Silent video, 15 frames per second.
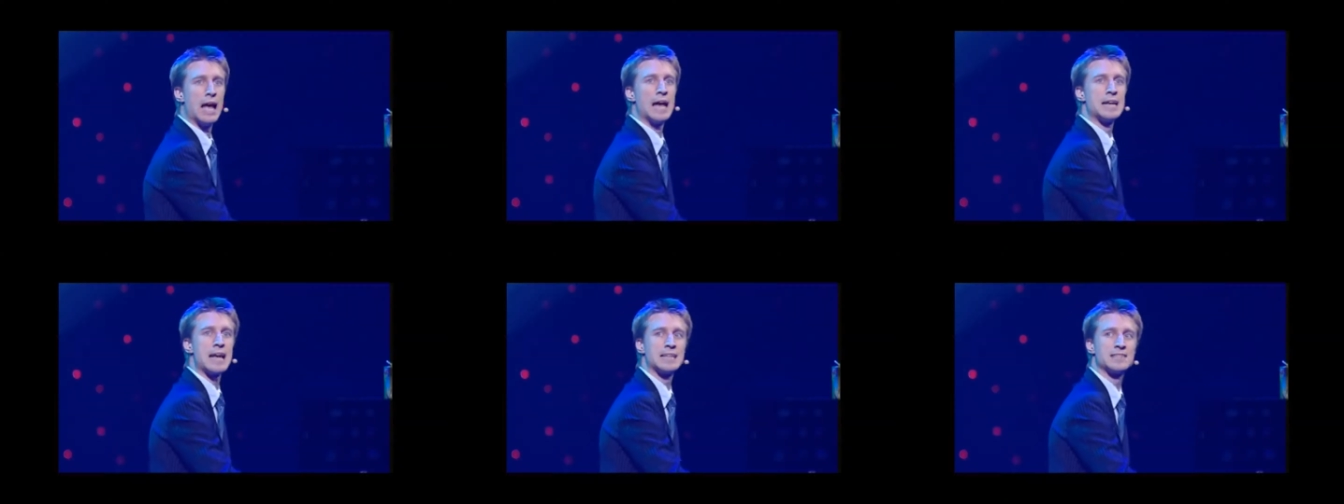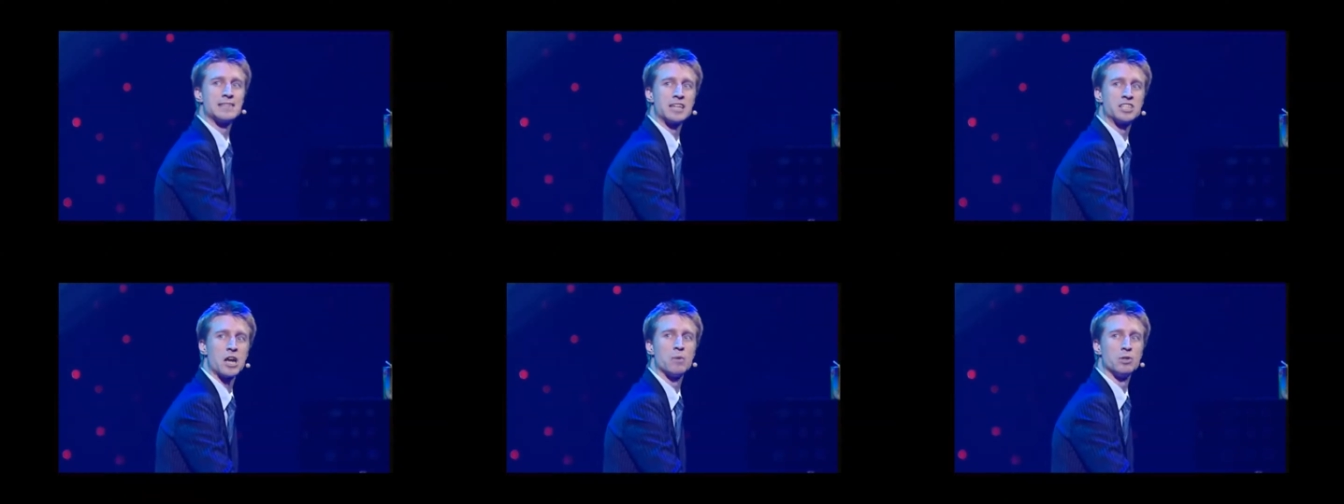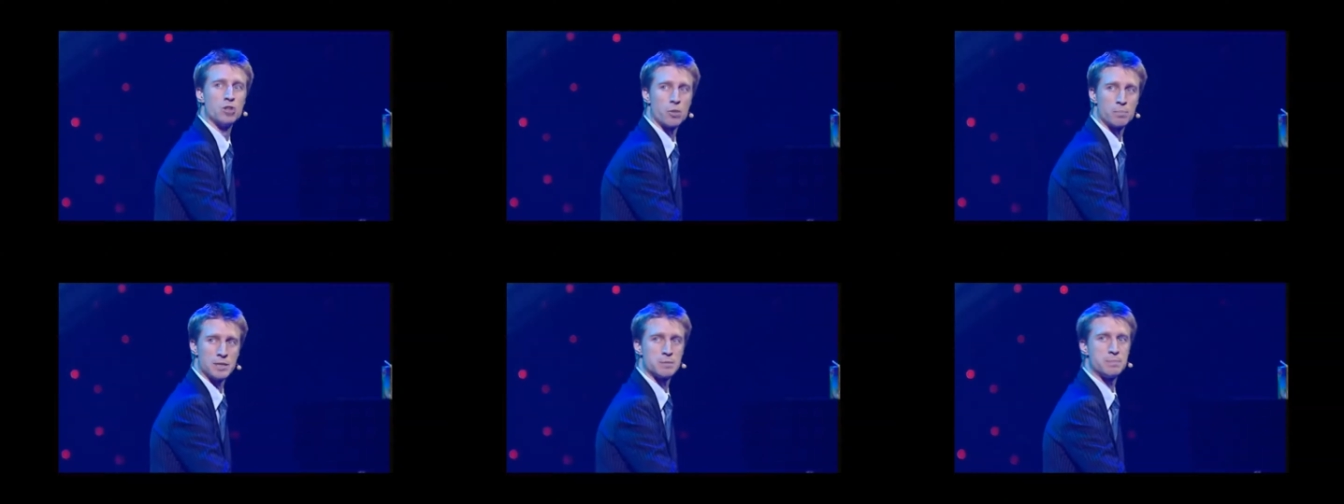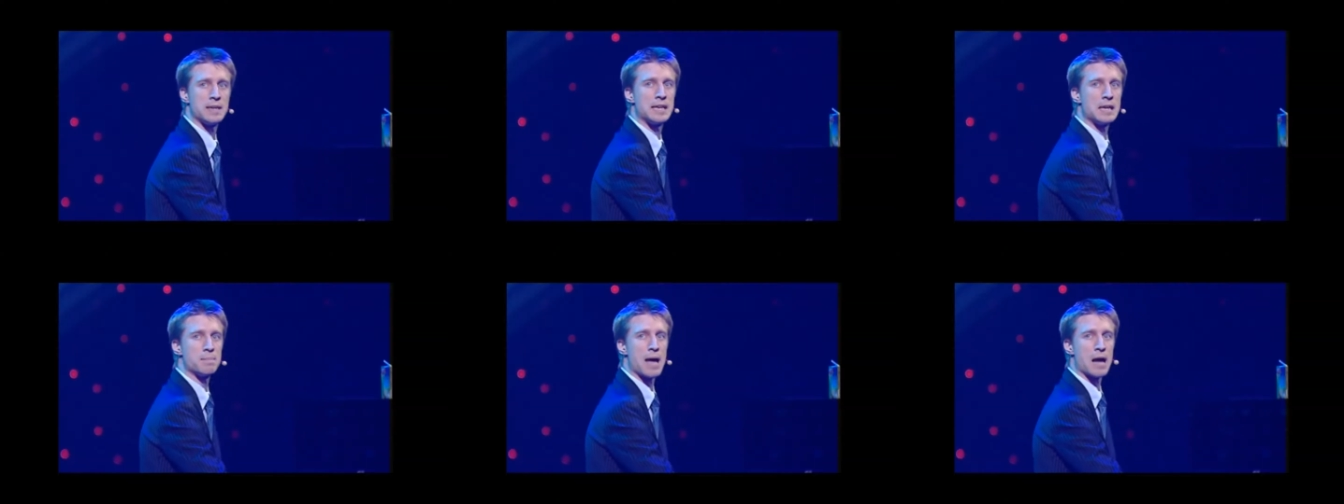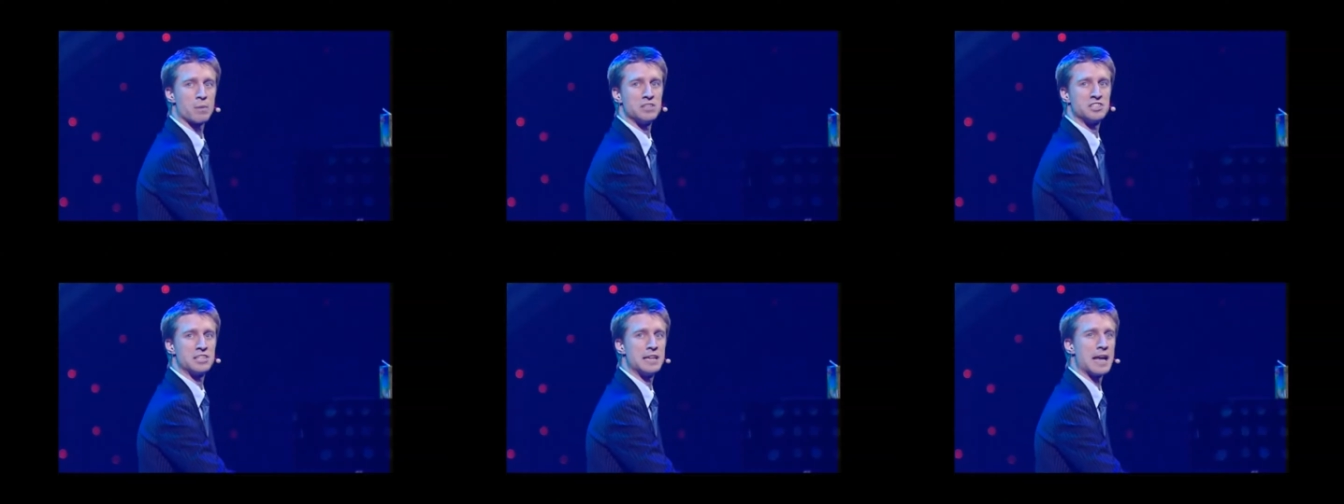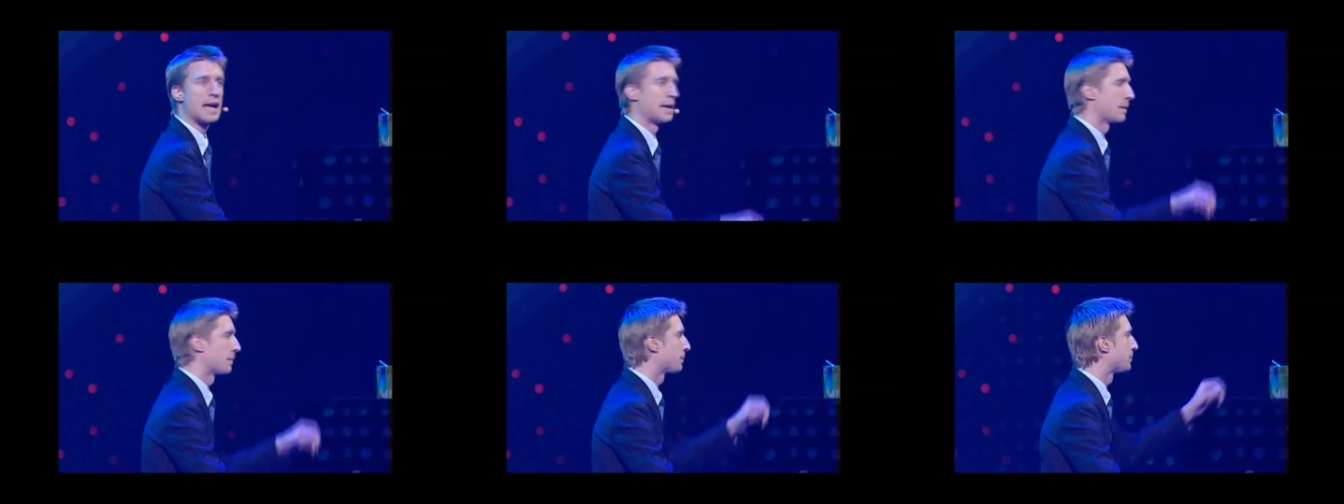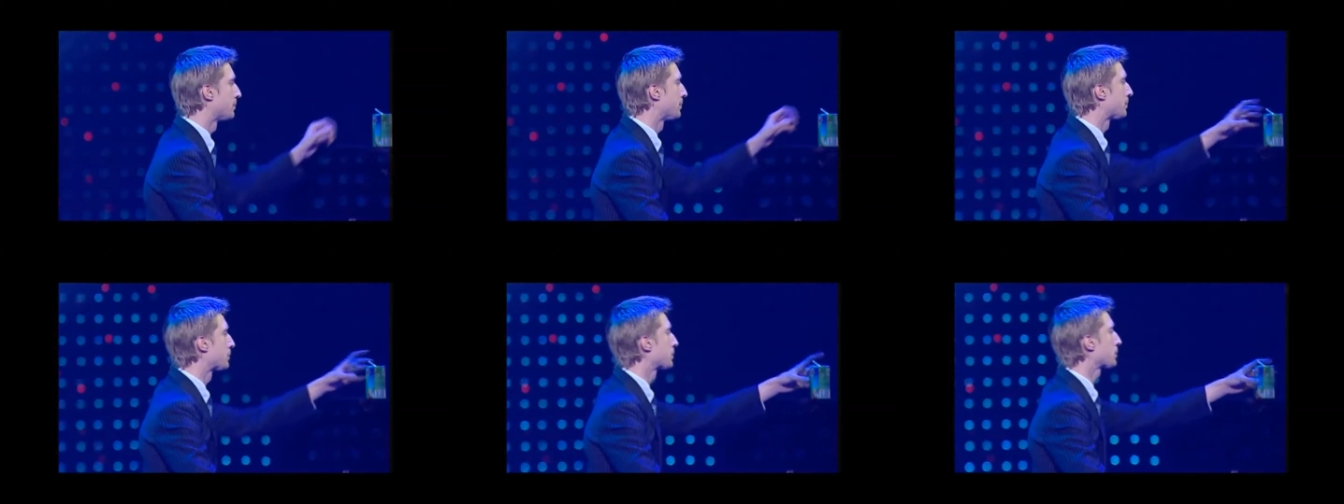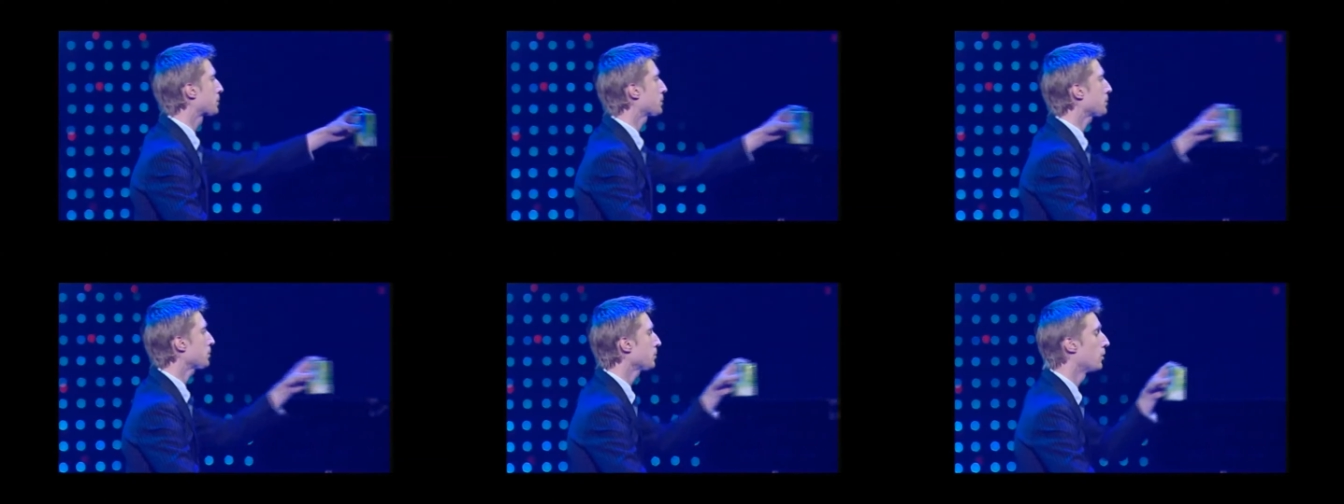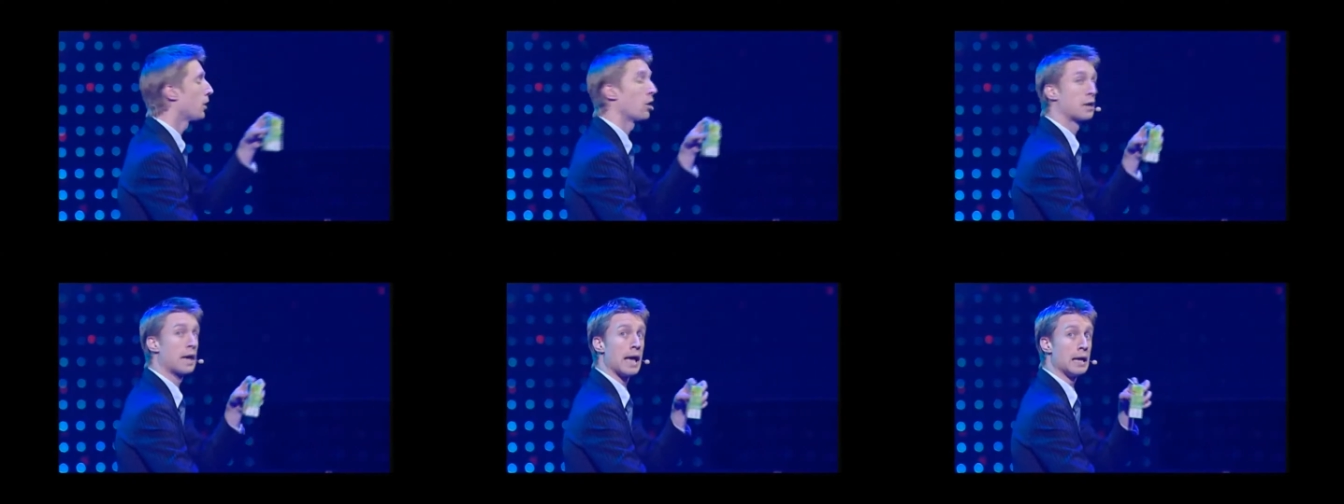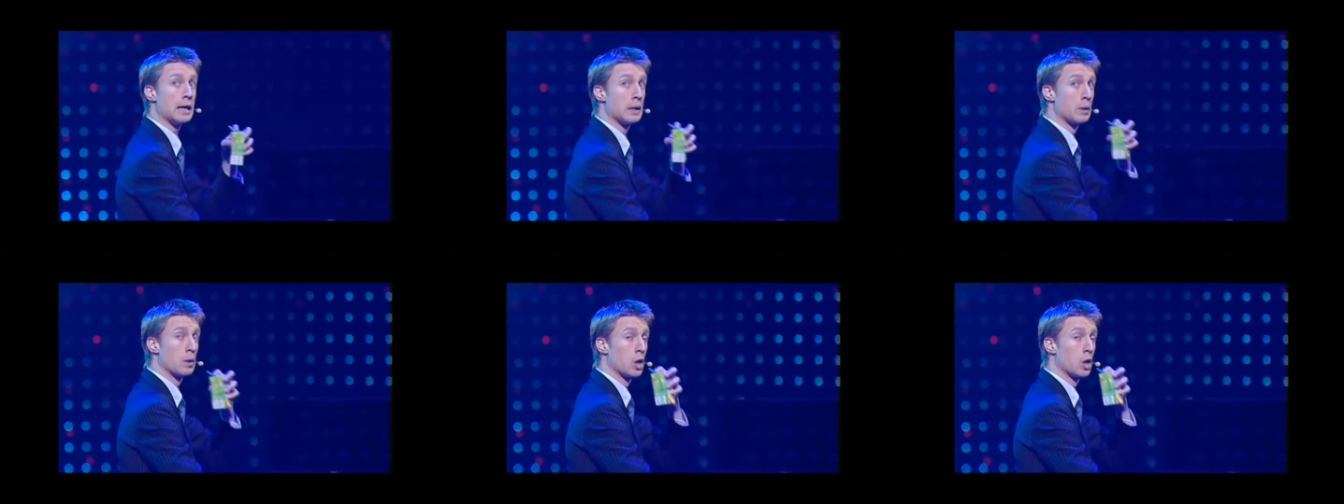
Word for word: and as such, I will not be speaking backwards today. Okay?